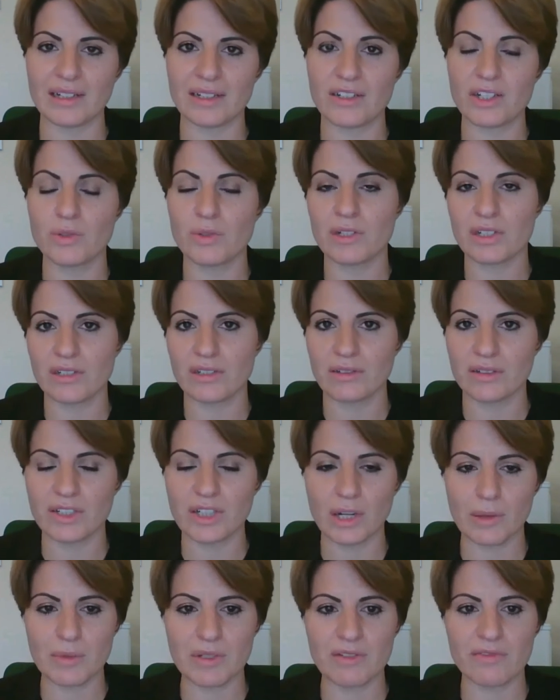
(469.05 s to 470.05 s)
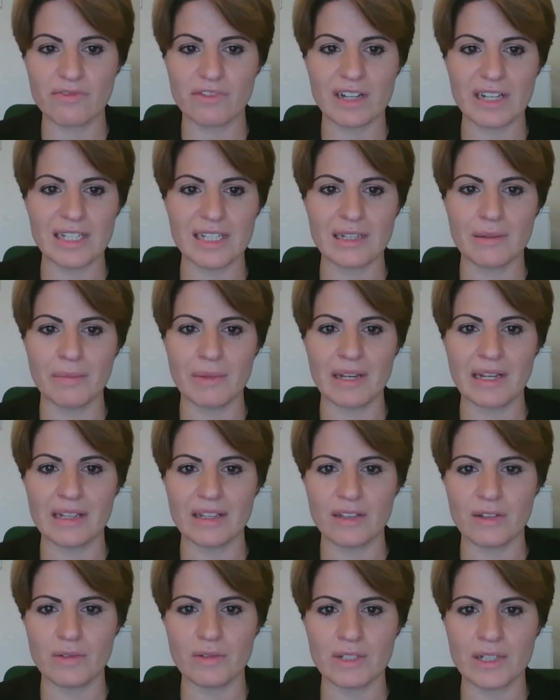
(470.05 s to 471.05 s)
to adopt a phrase that many
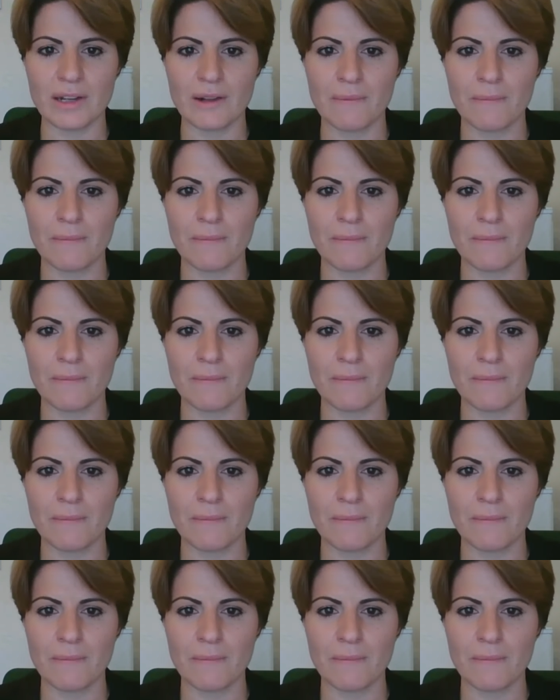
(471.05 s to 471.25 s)
use.